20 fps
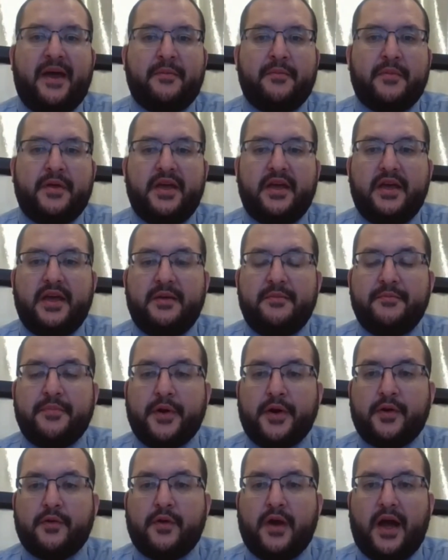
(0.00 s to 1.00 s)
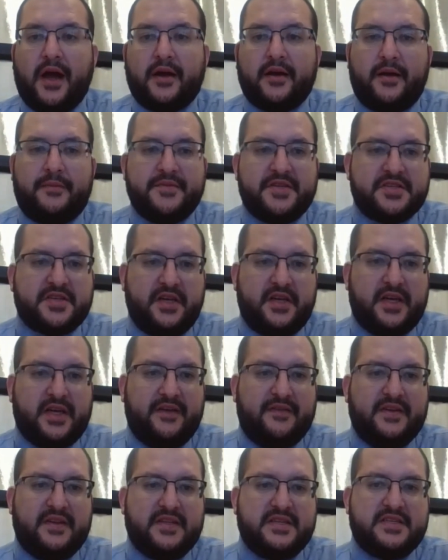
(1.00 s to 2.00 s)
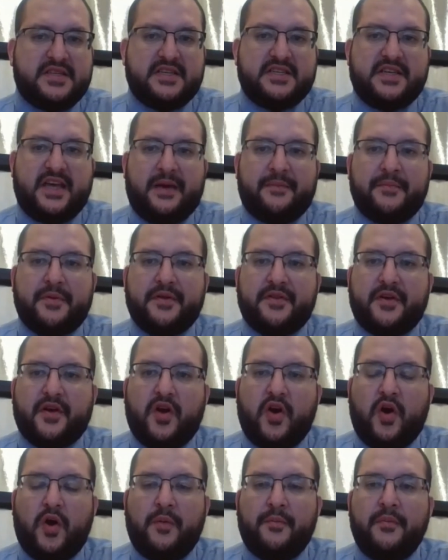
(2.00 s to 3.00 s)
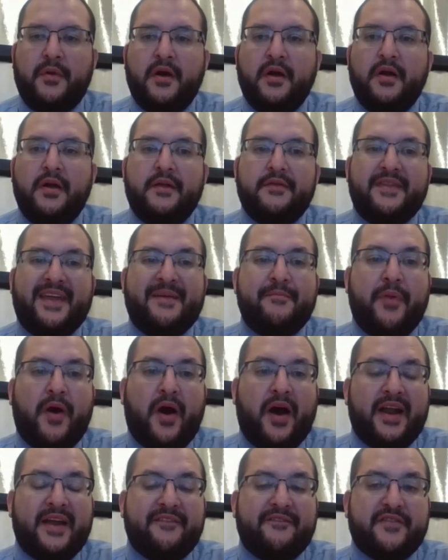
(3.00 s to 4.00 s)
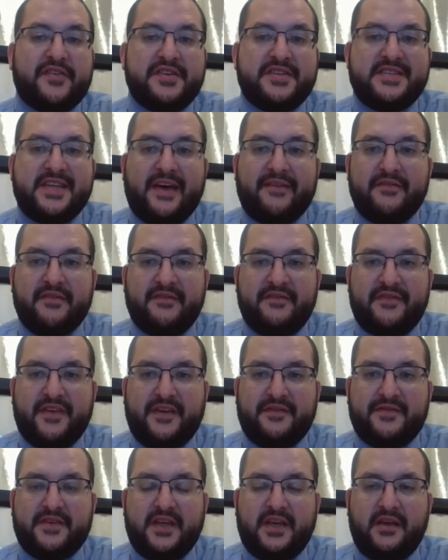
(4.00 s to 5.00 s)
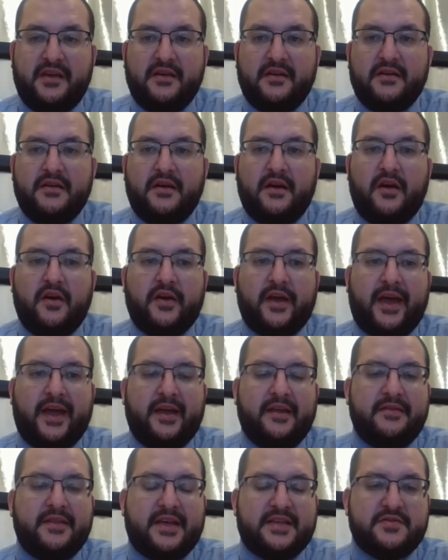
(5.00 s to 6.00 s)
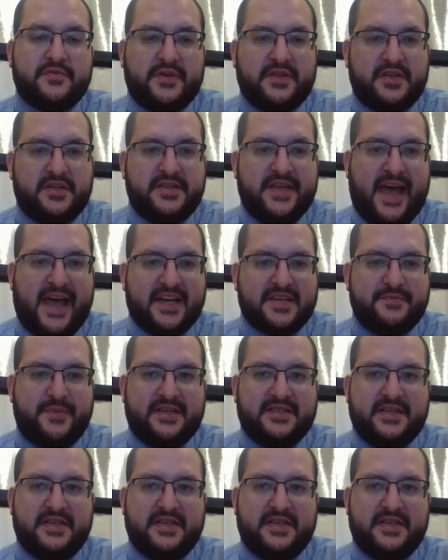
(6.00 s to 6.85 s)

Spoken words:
family in Bird Rock. I'm just going to give you this example. Their home, they bought it for $750,000. Okay, that's what their tax